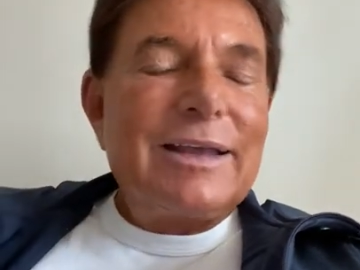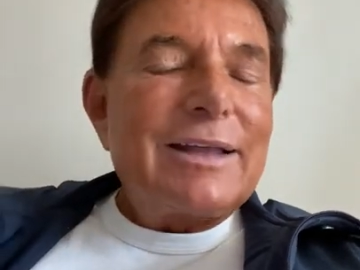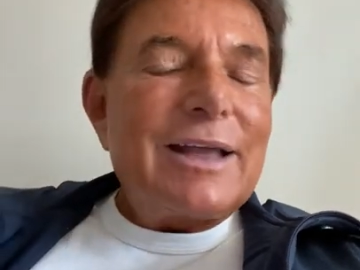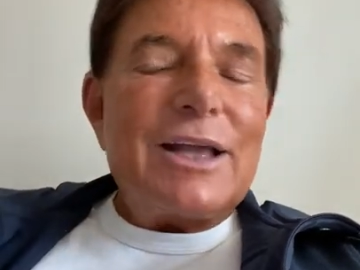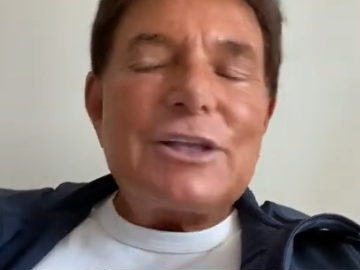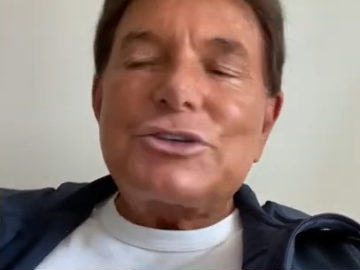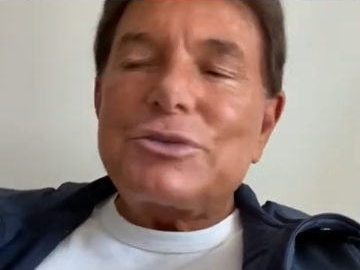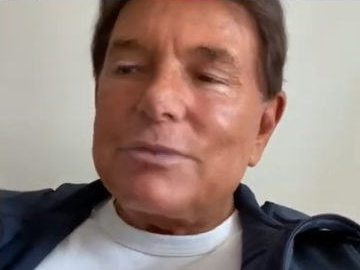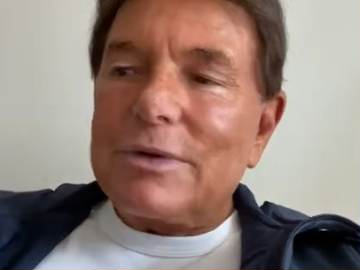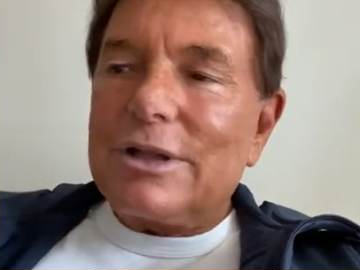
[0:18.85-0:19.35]

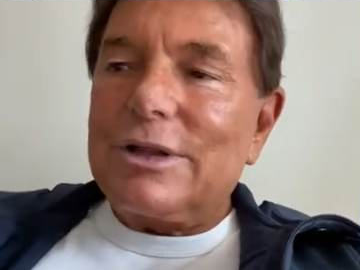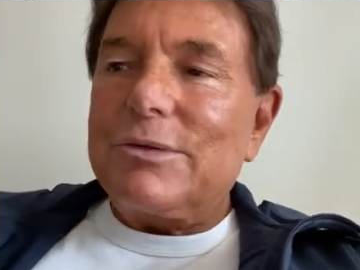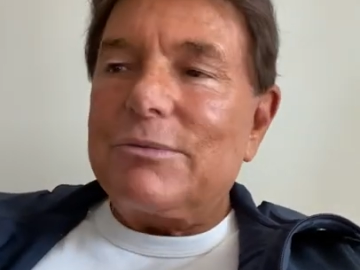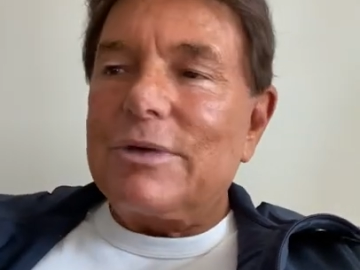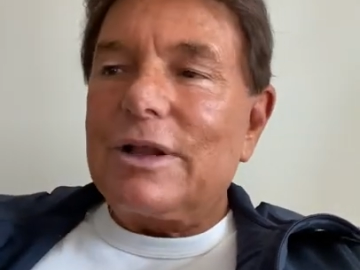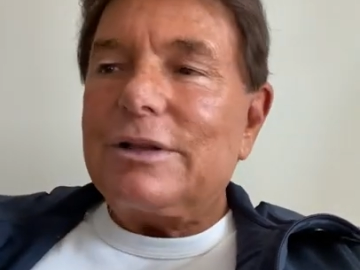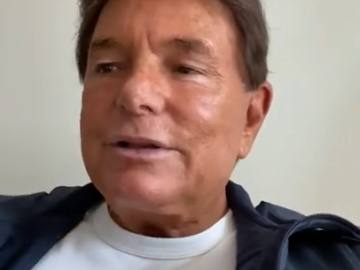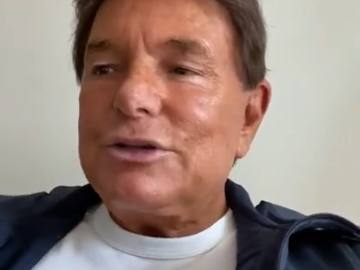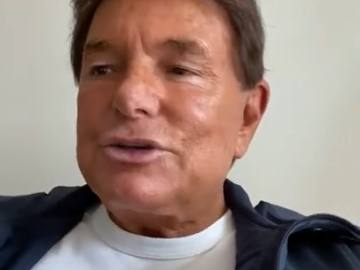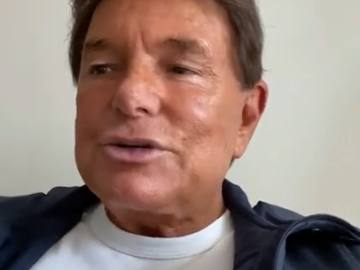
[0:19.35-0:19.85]
That's really,
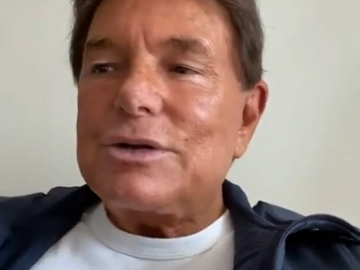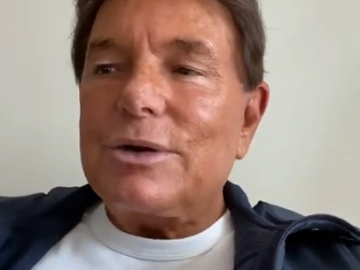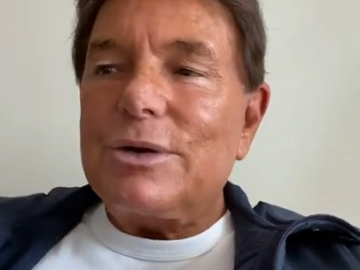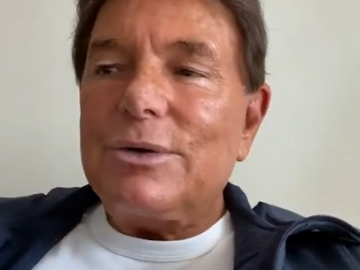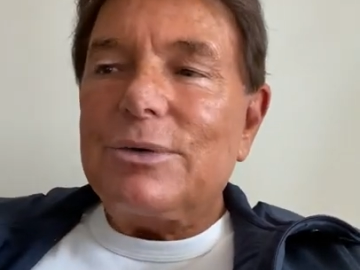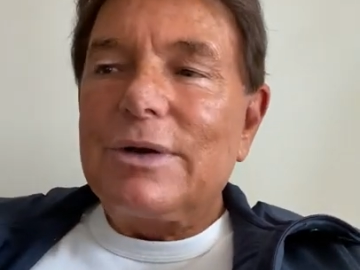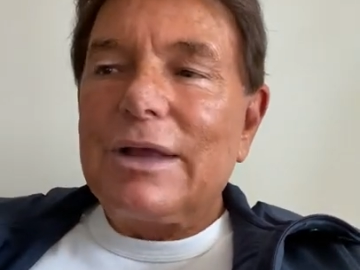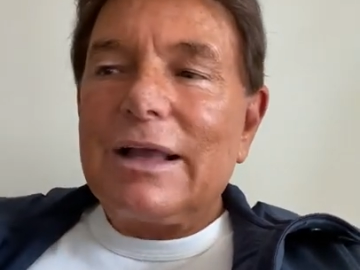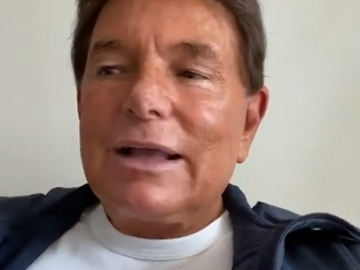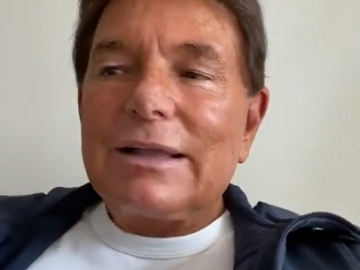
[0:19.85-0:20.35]
really
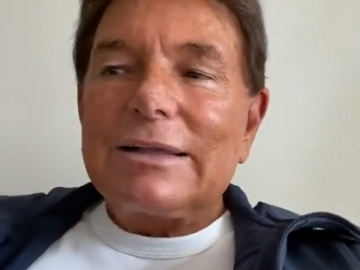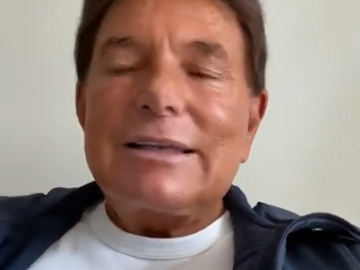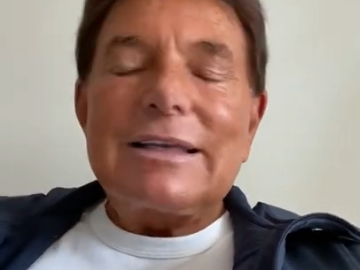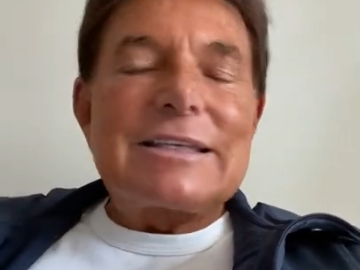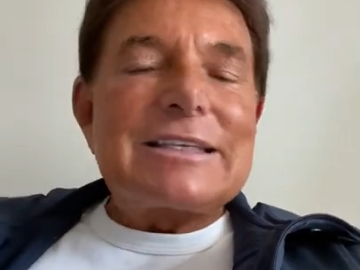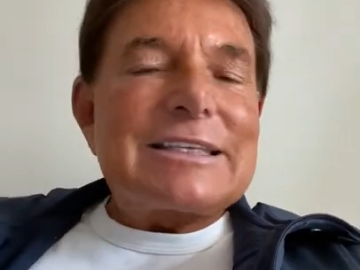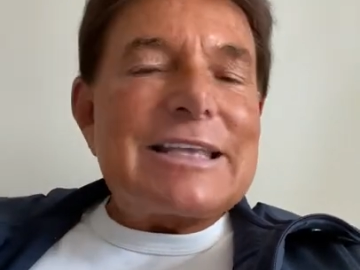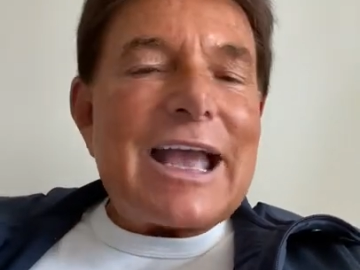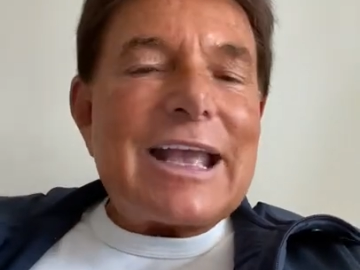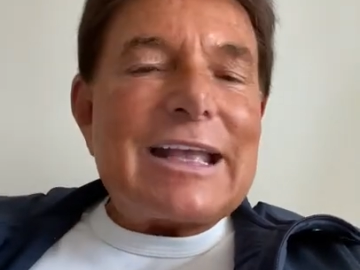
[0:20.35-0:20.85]
true. The
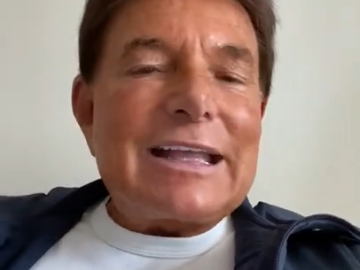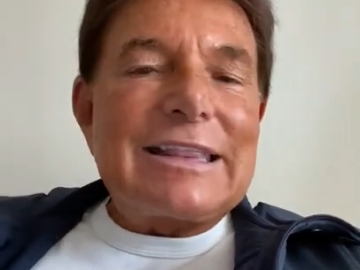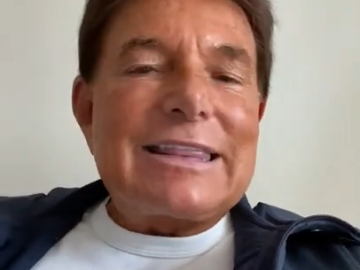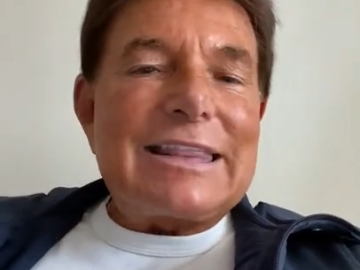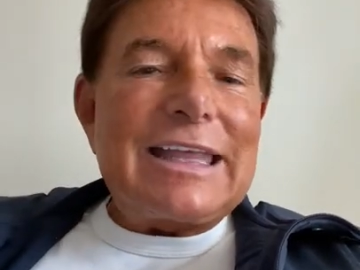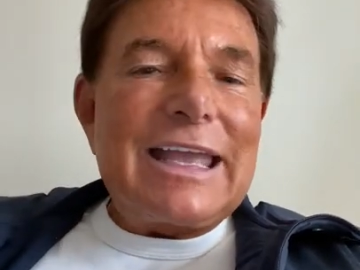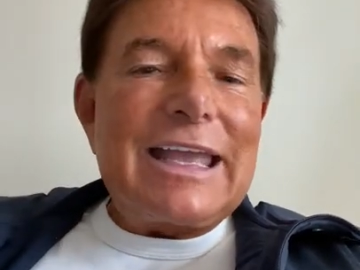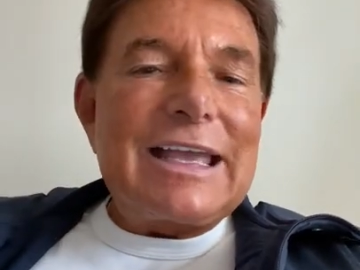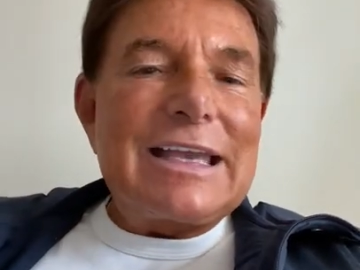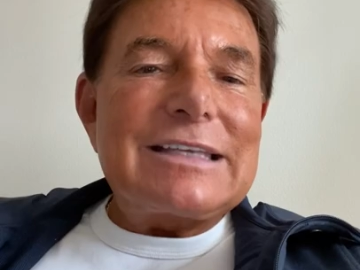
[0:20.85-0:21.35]
second
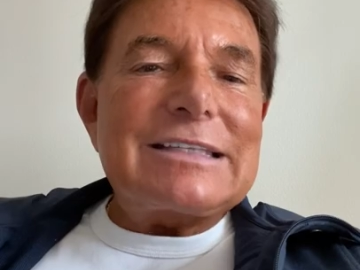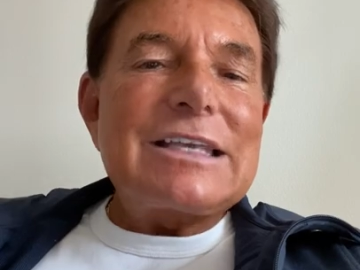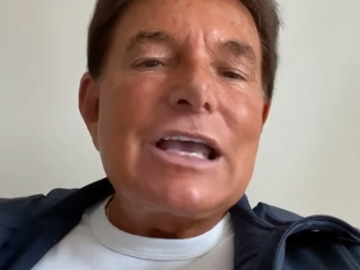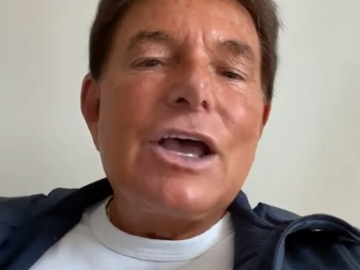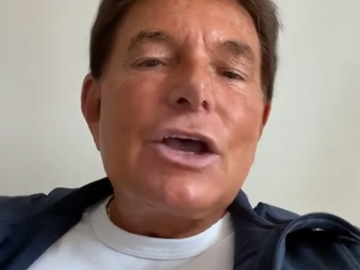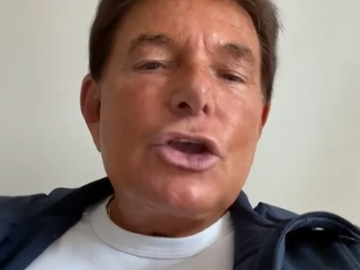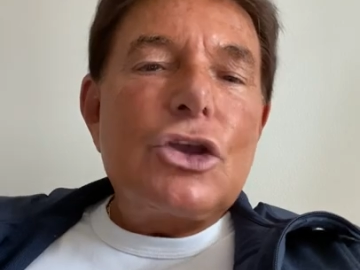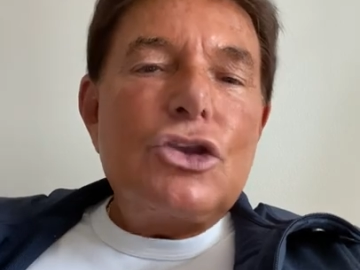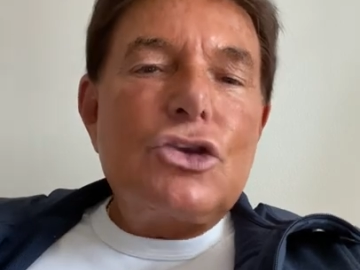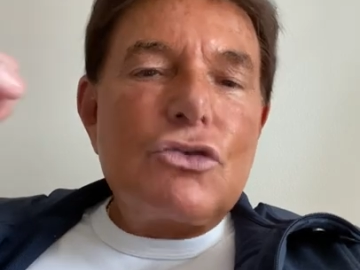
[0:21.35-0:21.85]
thing is
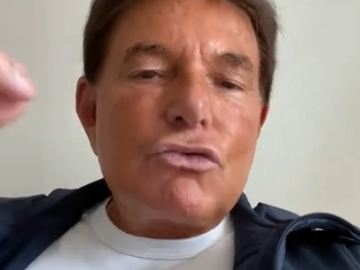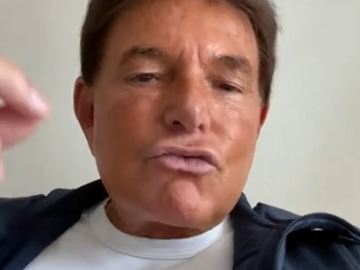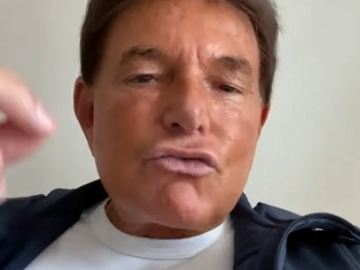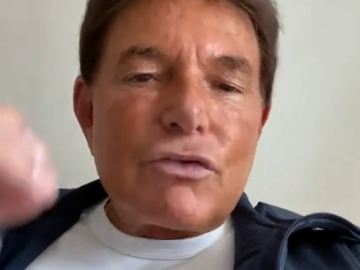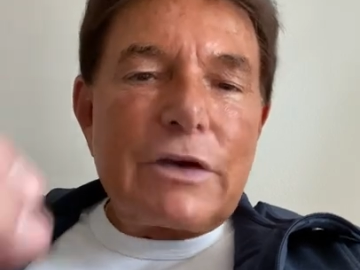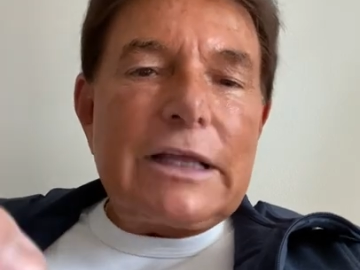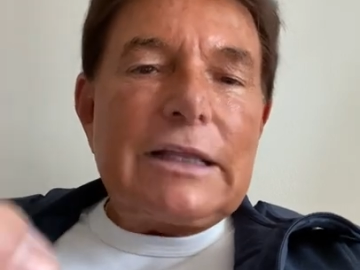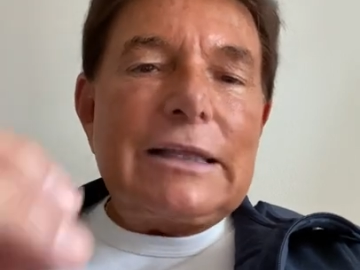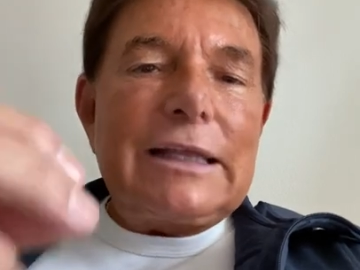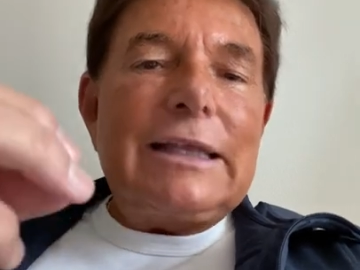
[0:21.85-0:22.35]
you
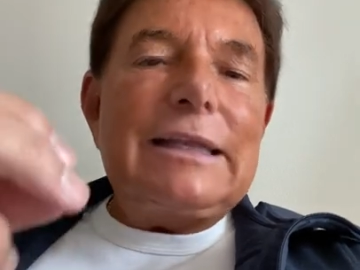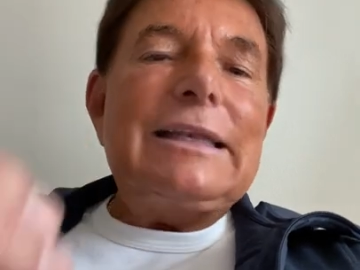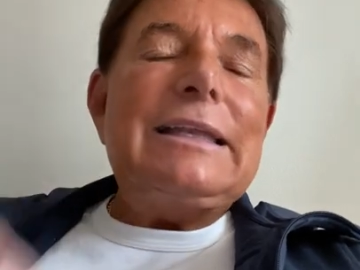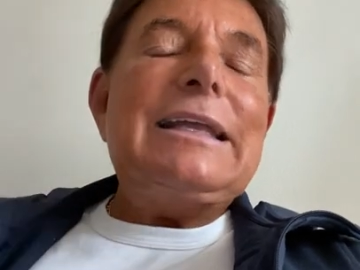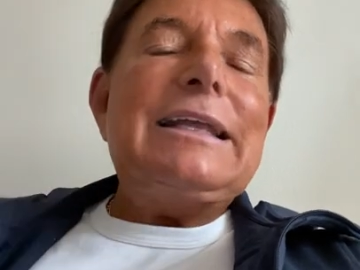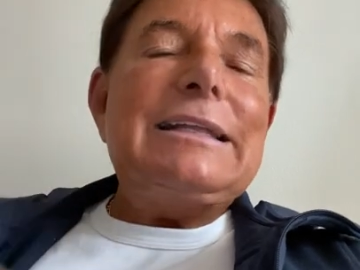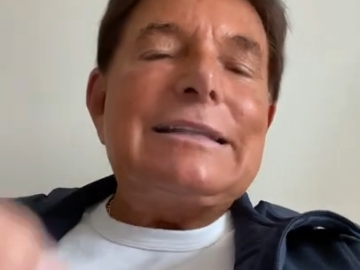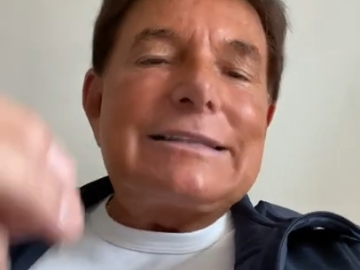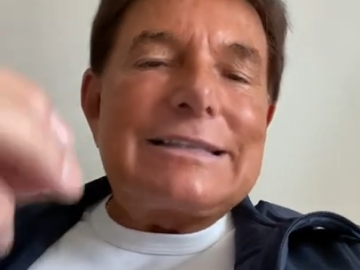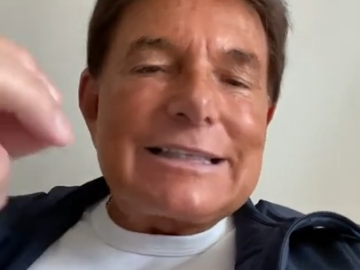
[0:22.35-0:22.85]
really
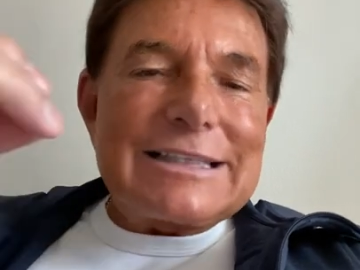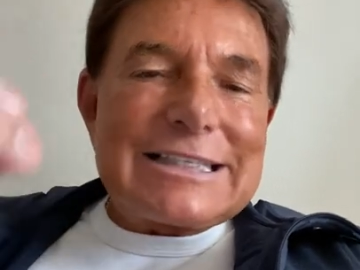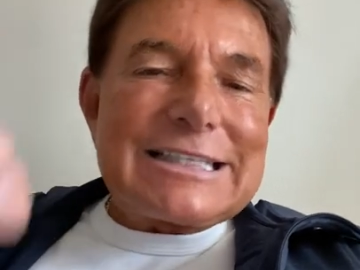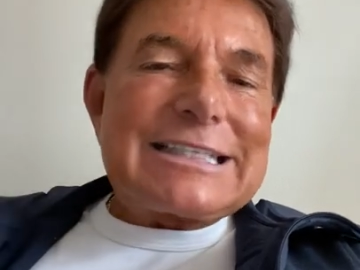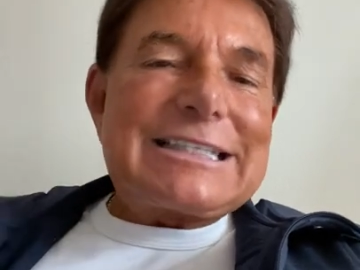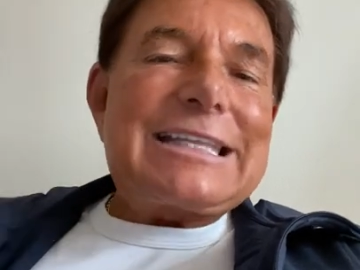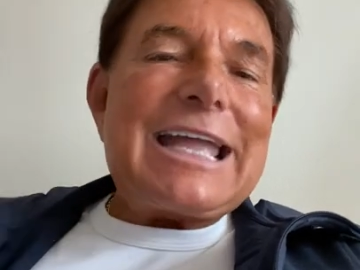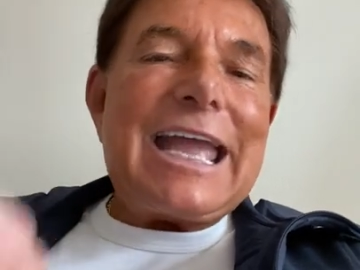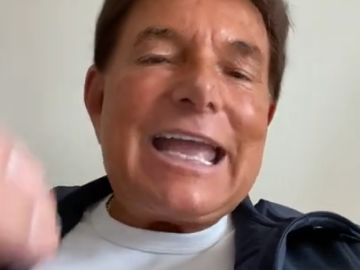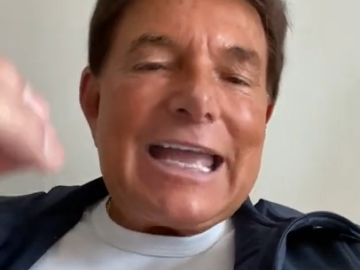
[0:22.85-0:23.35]
need to
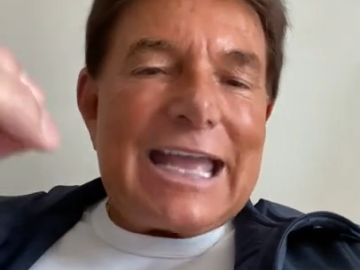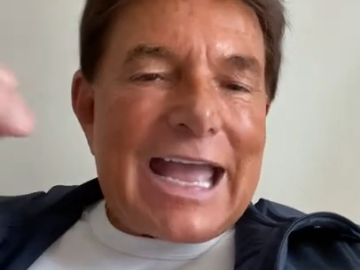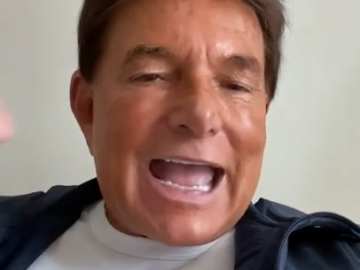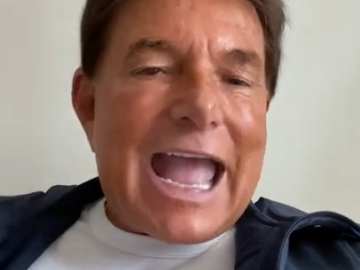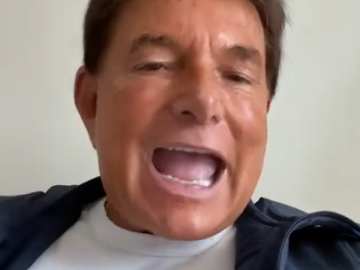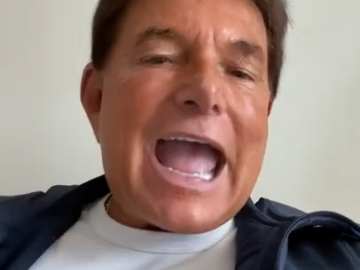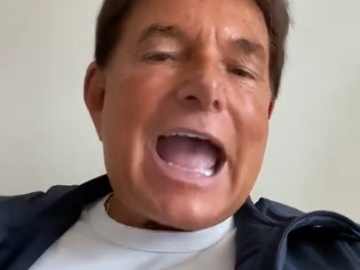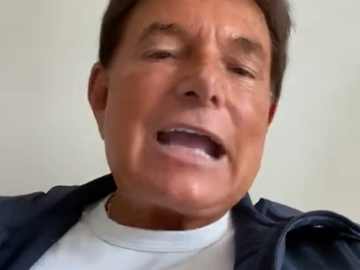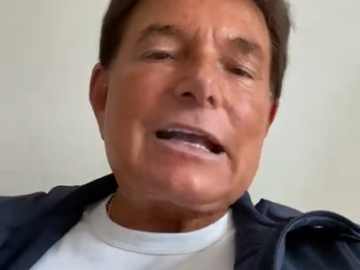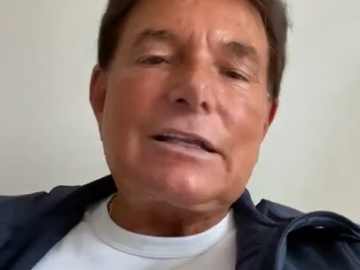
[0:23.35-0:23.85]
stay
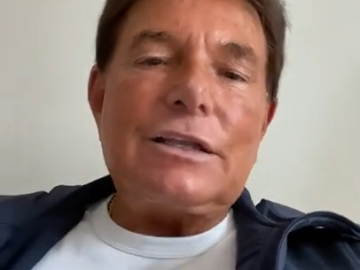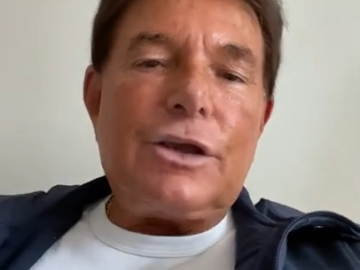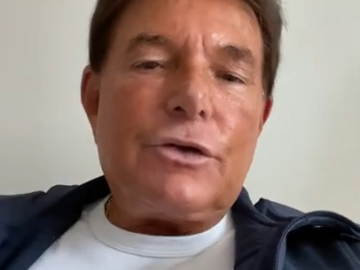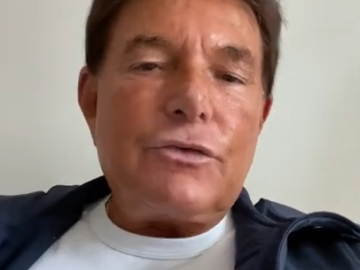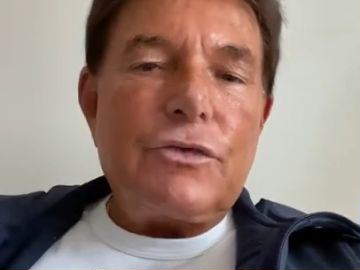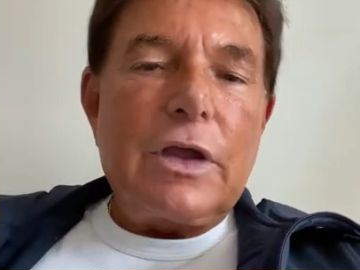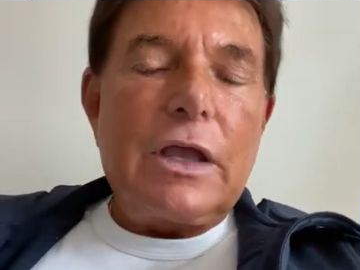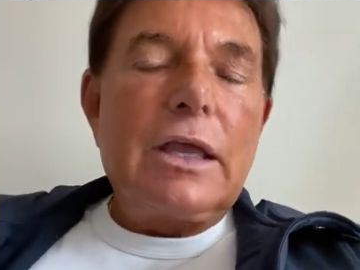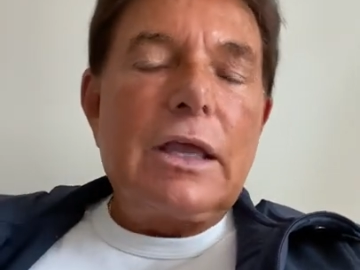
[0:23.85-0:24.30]
active.